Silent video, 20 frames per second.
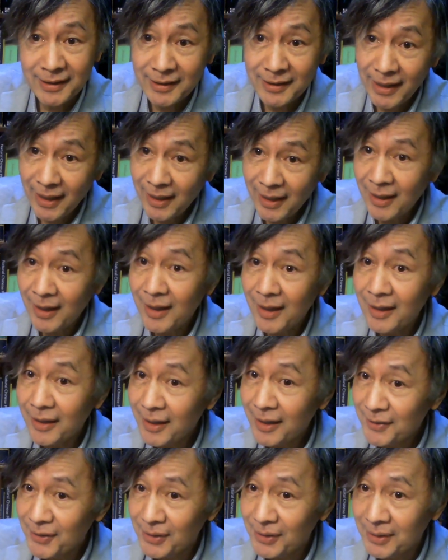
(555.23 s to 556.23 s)
than
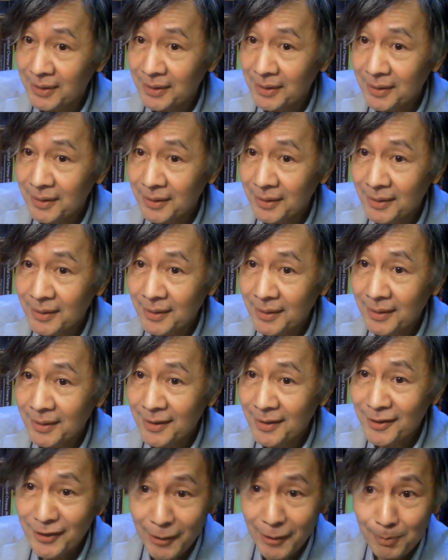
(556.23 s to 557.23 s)
another
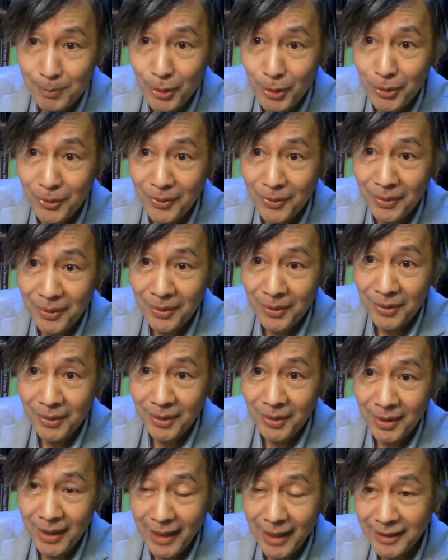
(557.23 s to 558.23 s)
simple
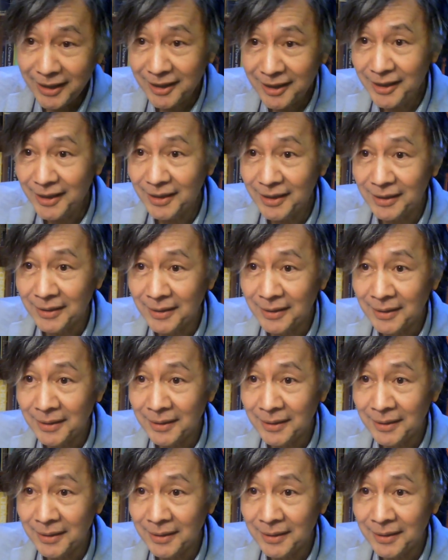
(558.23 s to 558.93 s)
and clear.